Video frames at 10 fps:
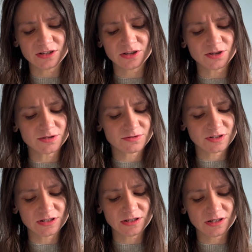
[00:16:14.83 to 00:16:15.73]
Curious
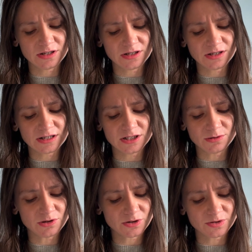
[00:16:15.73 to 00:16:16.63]
reader, can you
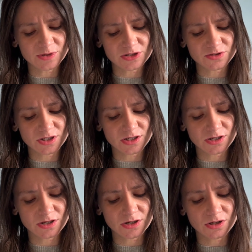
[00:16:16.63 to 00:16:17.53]
unlock the mystery?
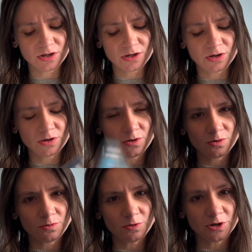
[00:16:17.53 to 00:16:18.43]

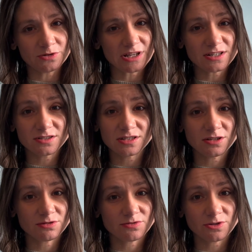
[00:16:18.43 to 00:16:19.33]
Will you set her
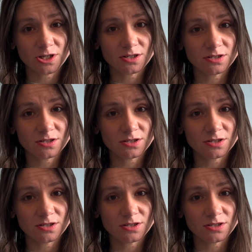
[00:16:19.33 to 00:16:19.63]
secret free?